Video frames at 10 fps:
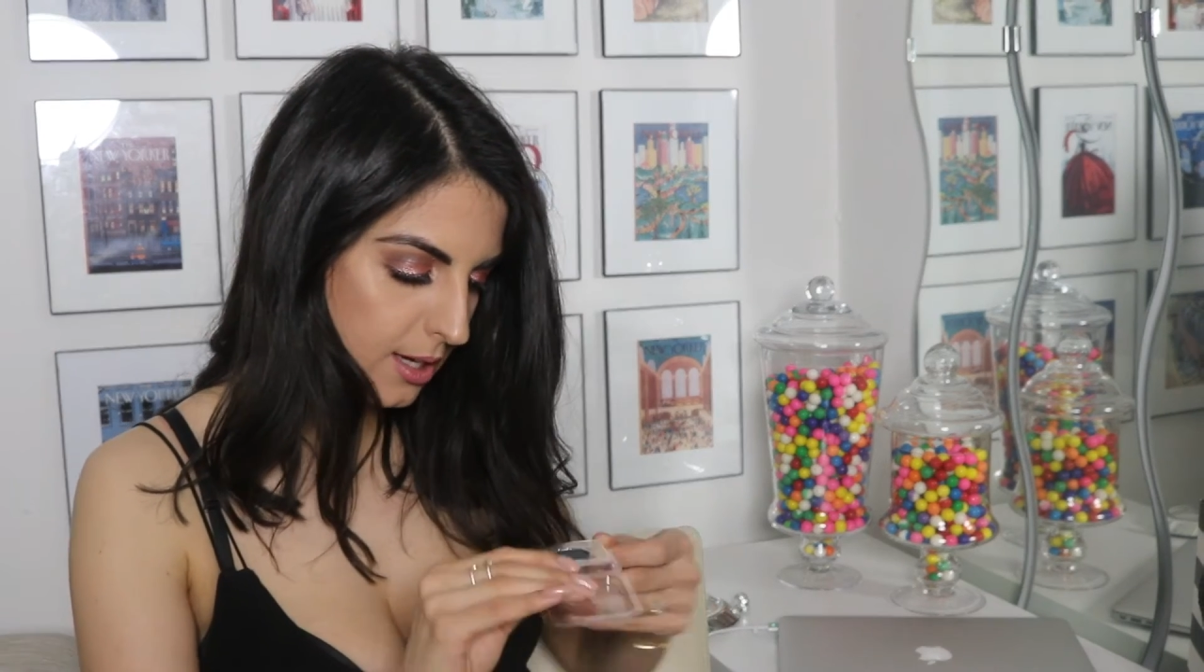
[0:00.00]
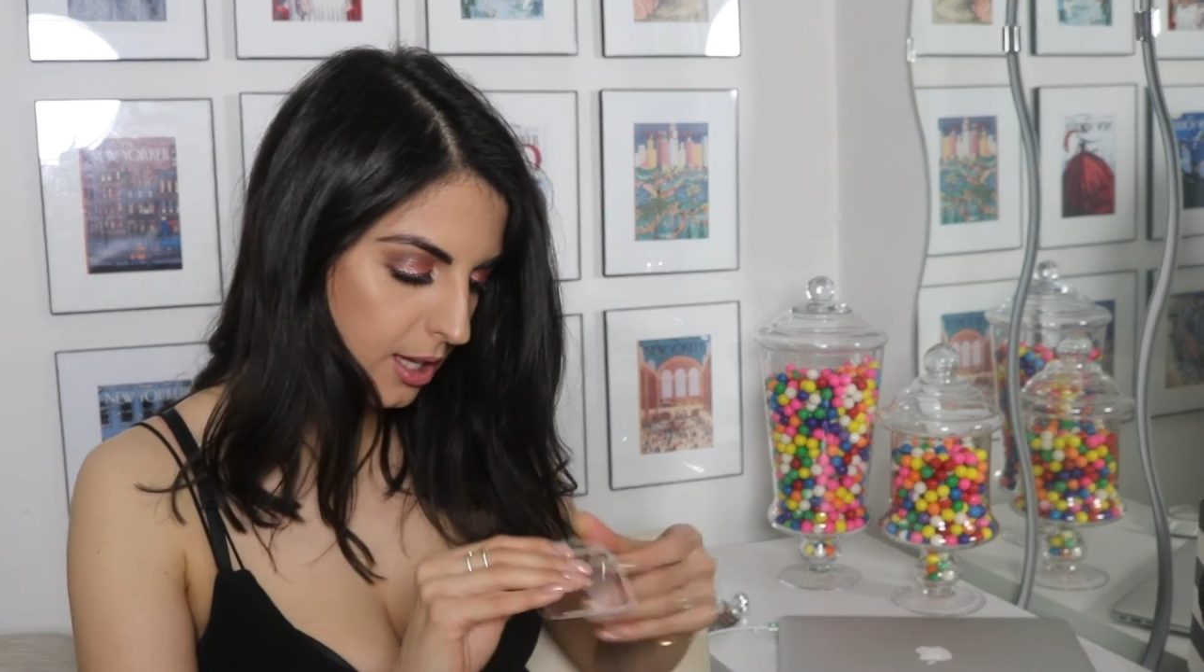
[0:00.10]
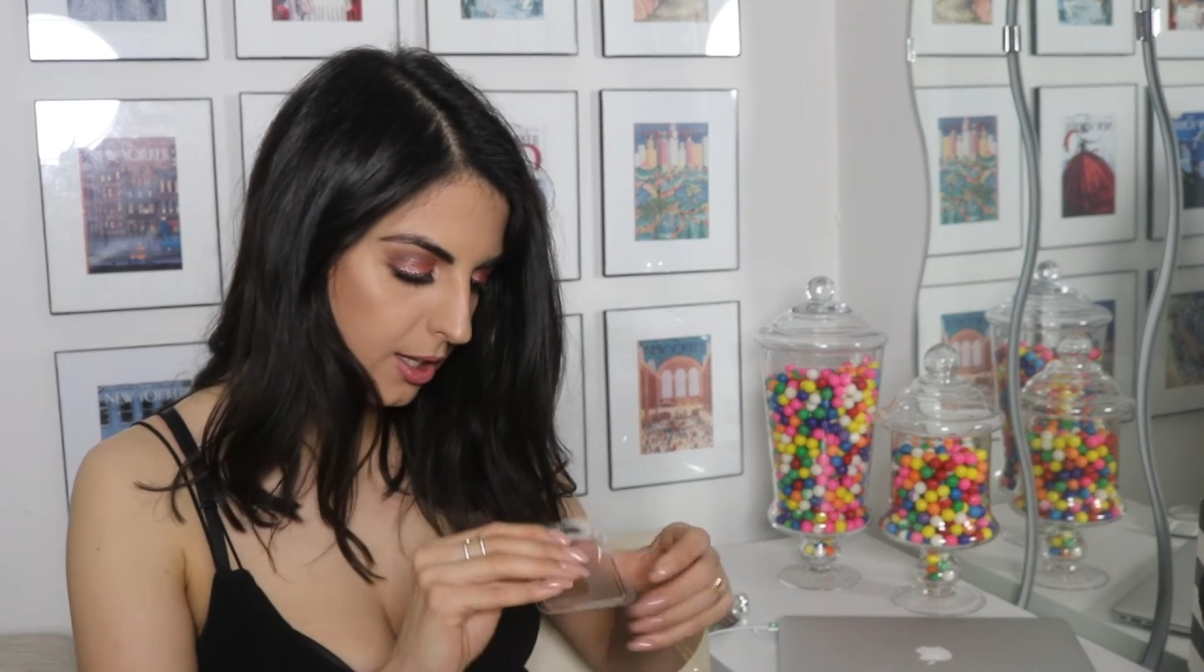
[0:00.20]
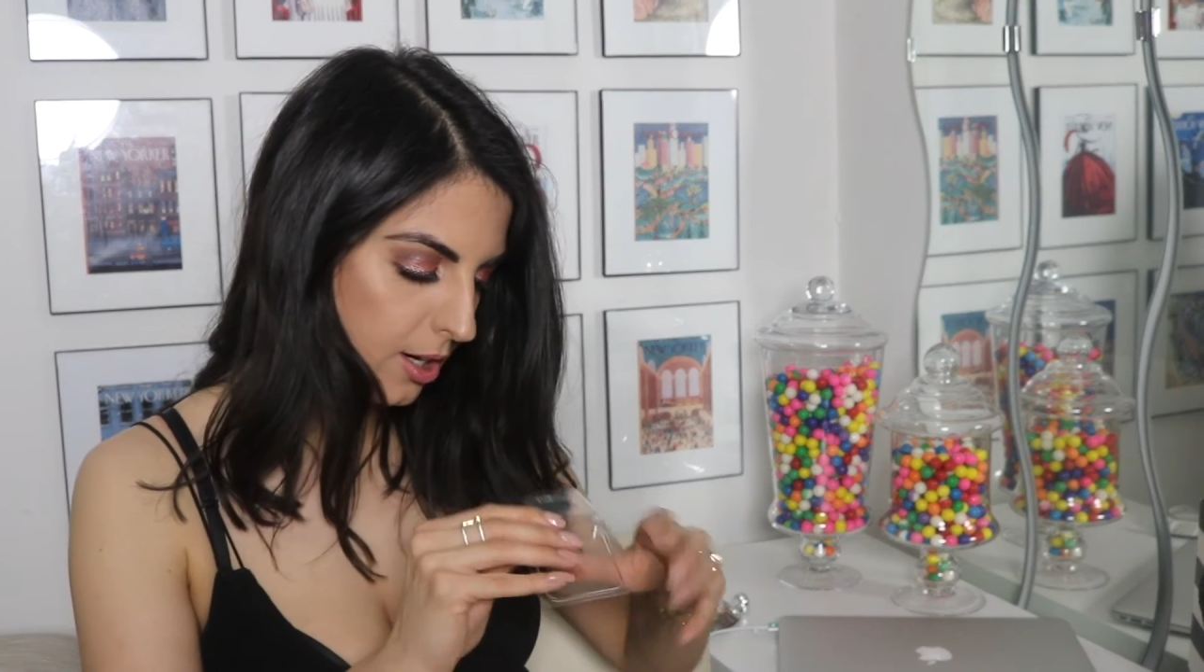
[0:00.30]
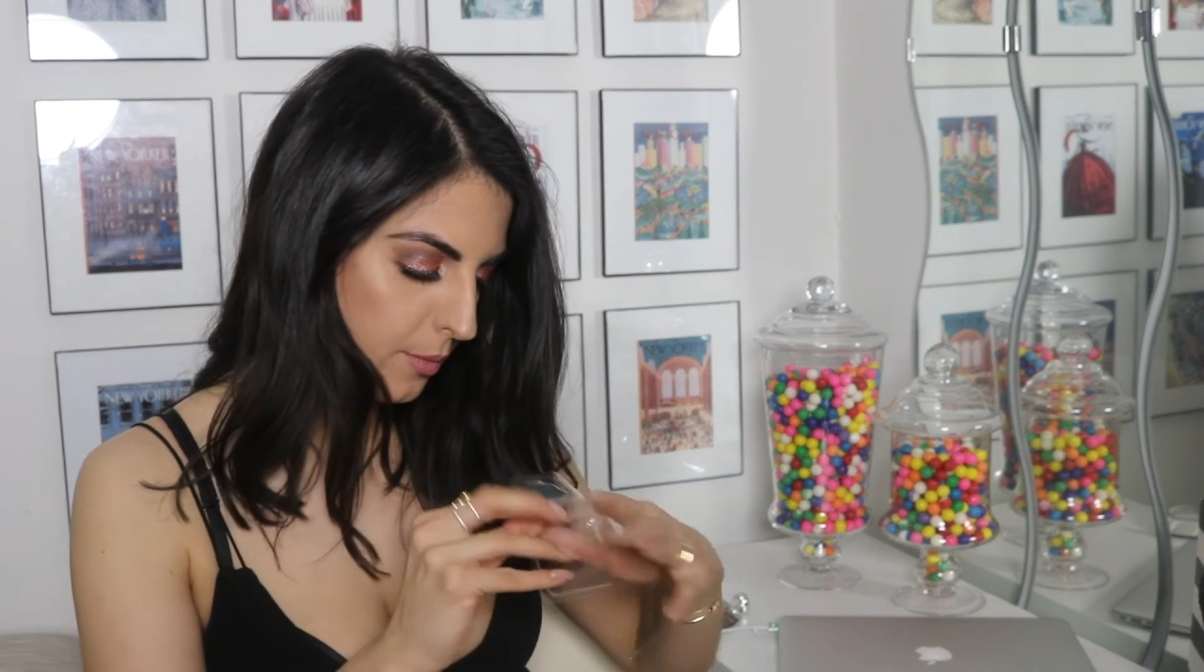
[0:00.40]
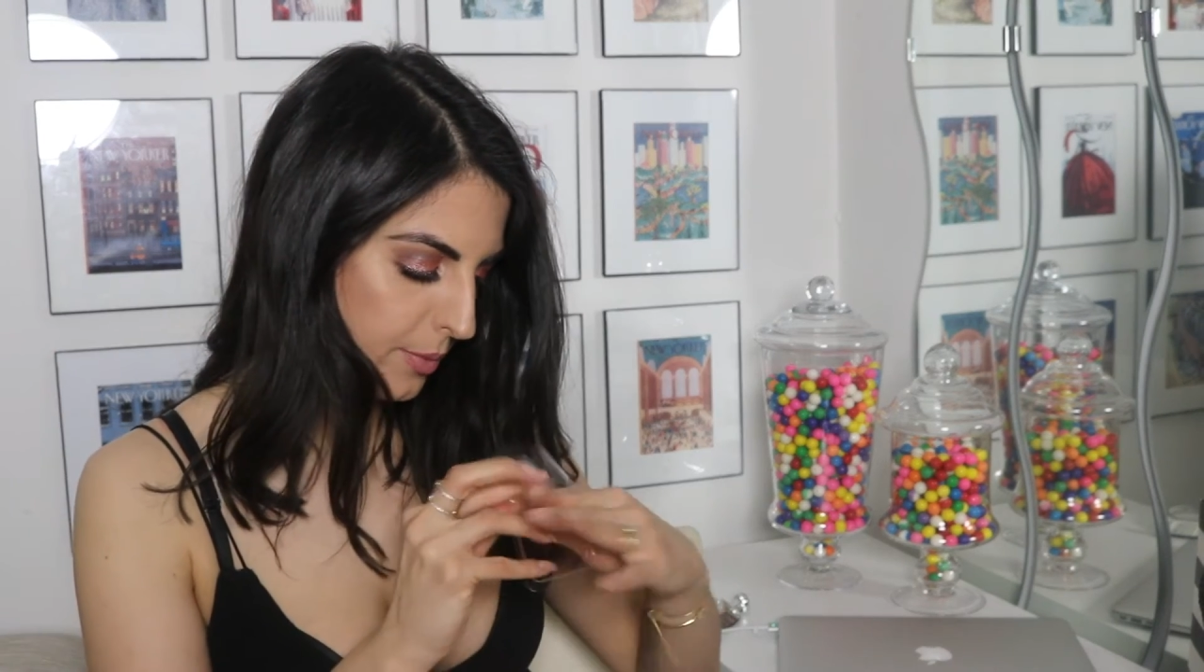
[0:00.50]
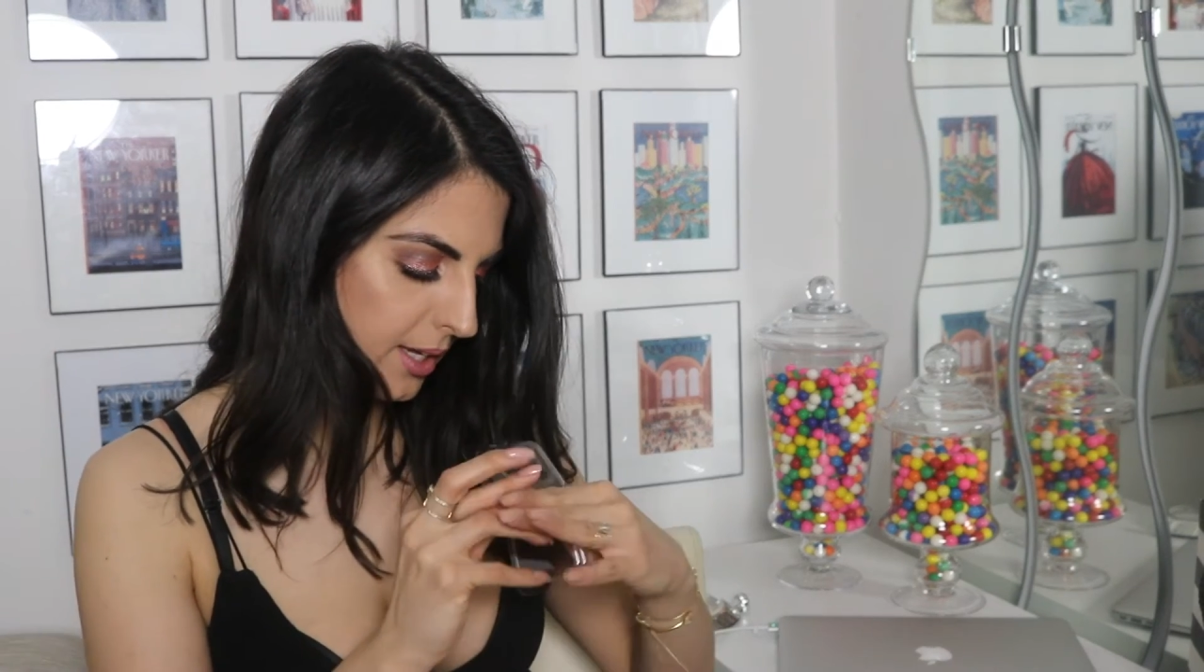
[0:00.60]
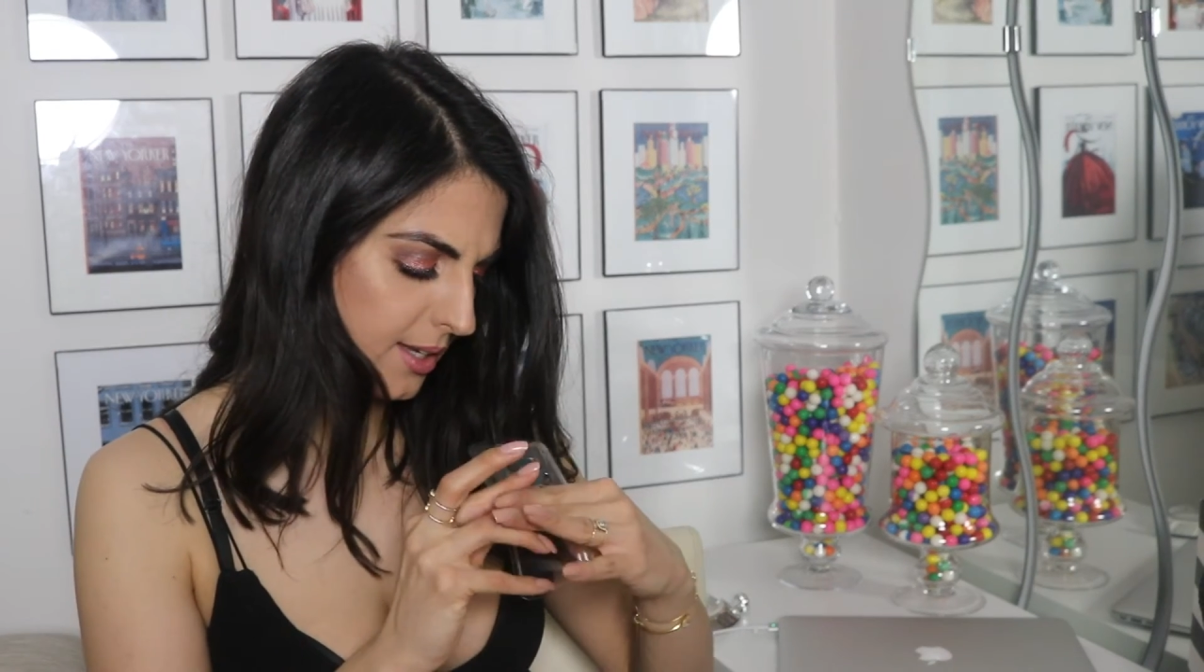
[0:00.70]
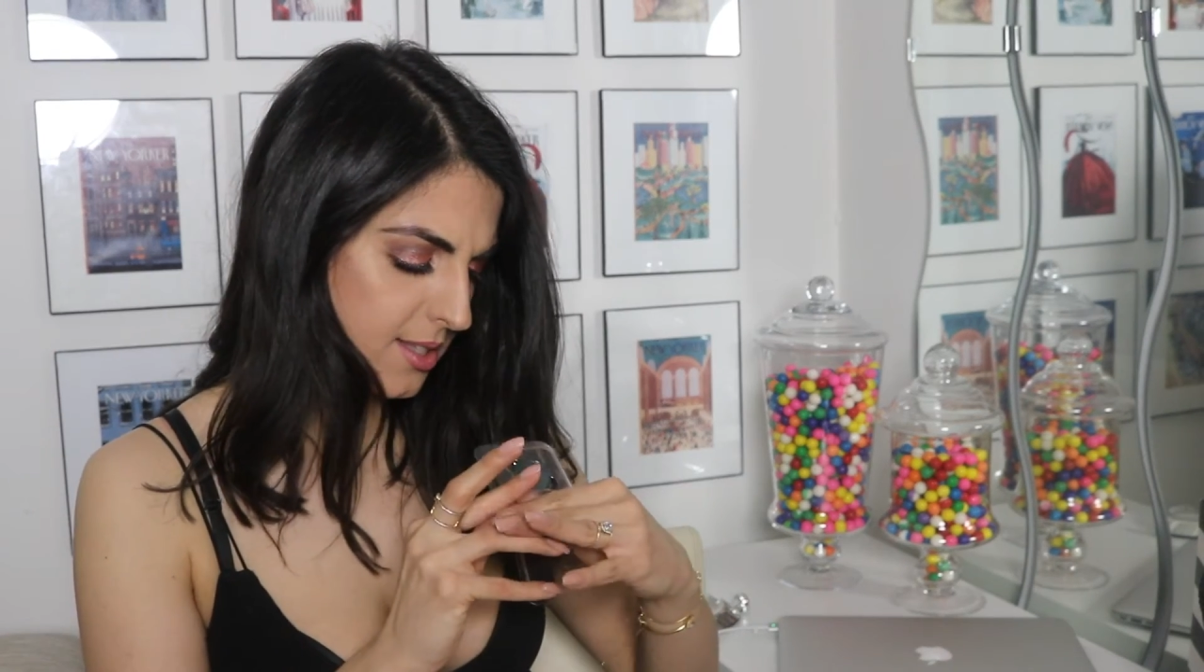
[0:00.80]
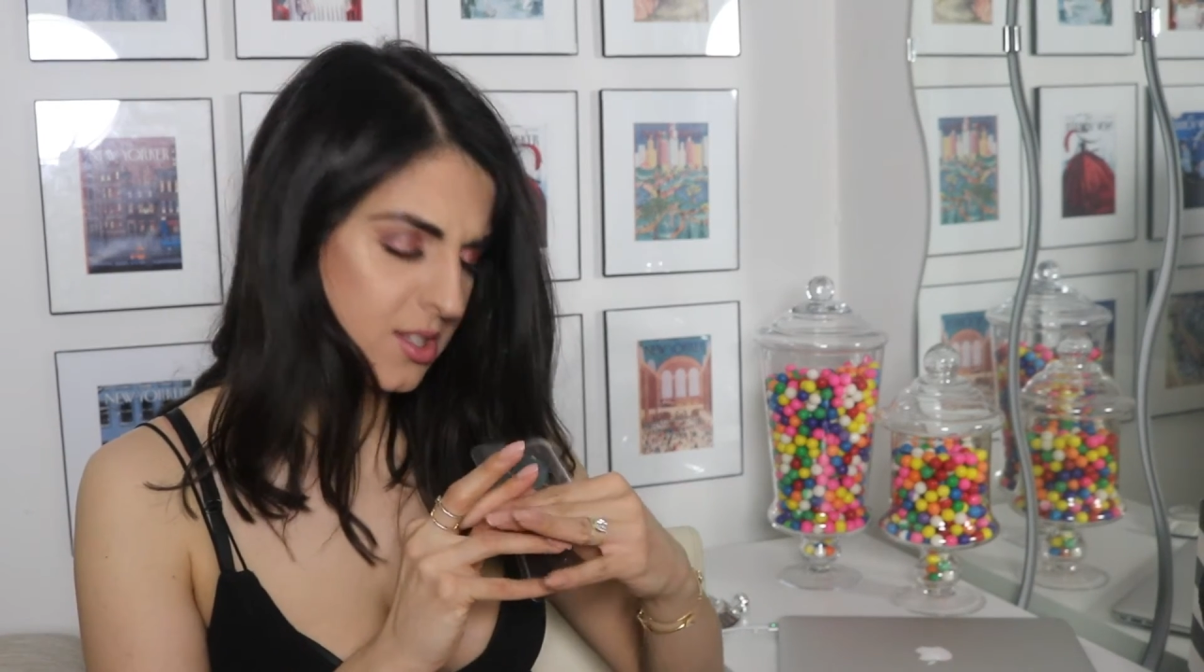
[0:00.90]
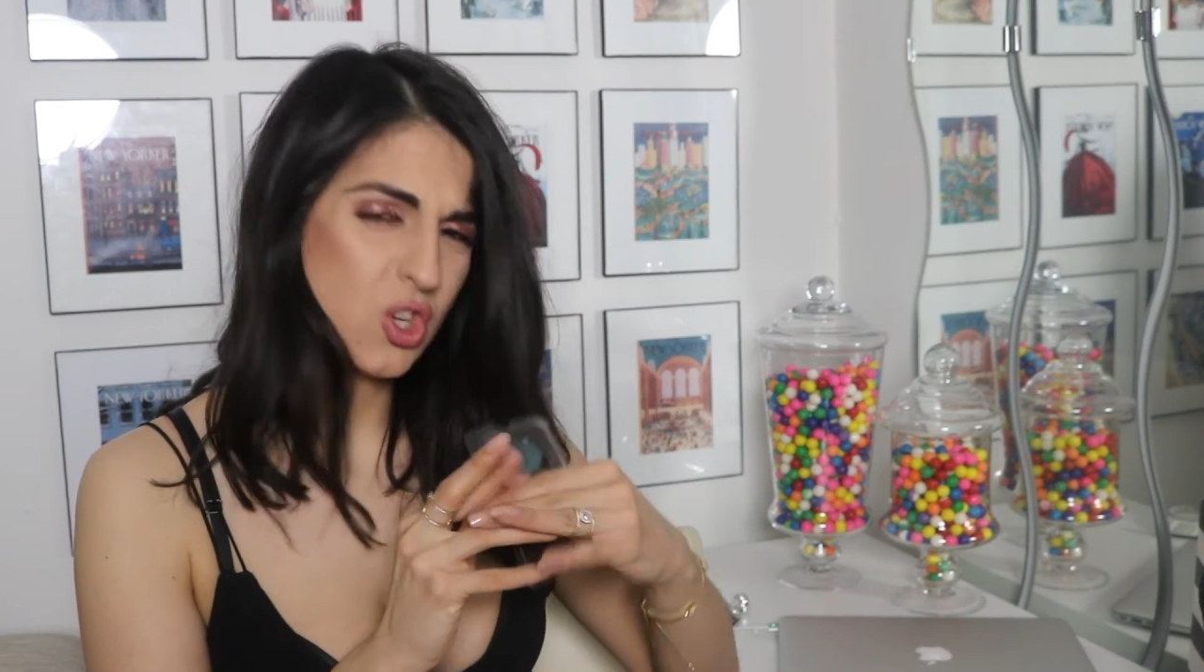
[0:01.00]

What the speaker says: color because